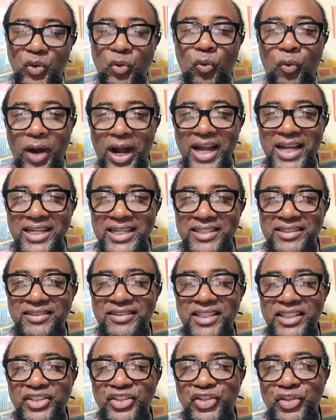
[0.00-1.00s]
Why
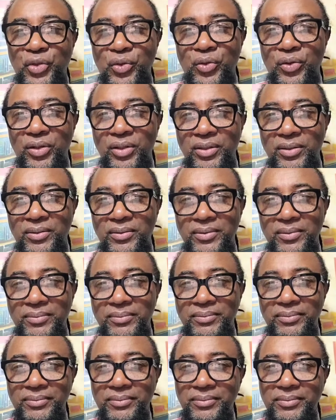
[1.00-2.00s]
is this so?
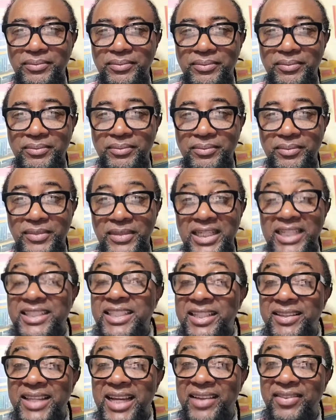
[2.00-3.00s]

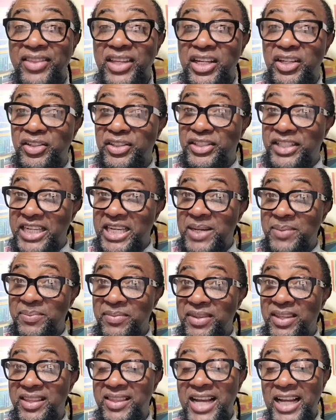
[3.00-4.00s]
Is it that they're
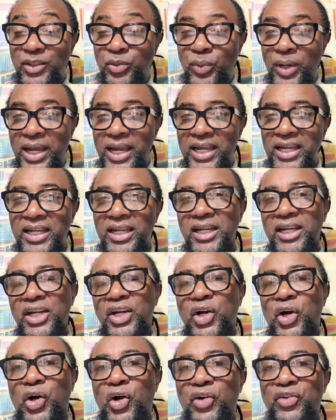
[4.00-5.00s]
deemed that way,
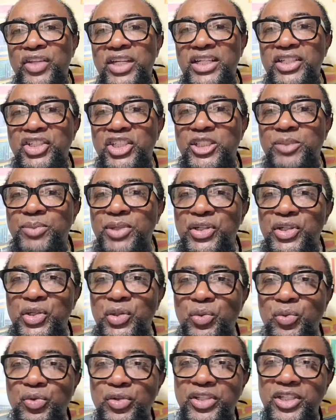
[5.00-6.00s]
or they've just been
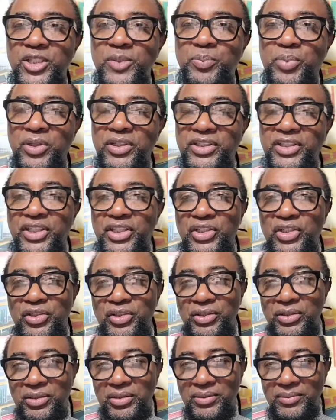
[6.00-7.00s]
used as
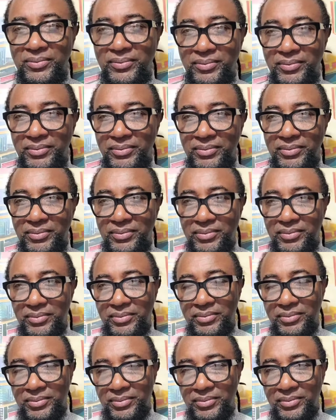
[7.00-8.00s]
political
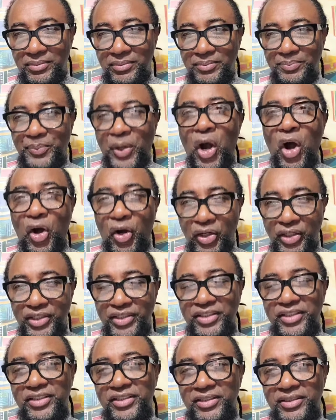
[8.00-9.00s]

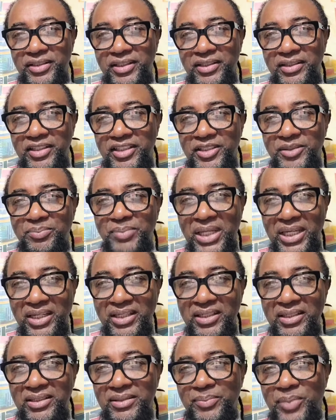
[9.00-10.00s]
pawns in this
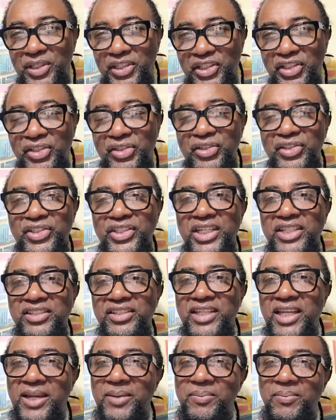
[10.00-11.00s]
big political
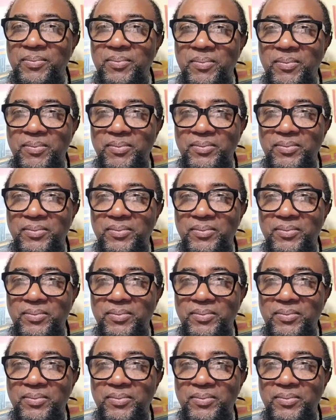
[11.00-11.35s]
chess game?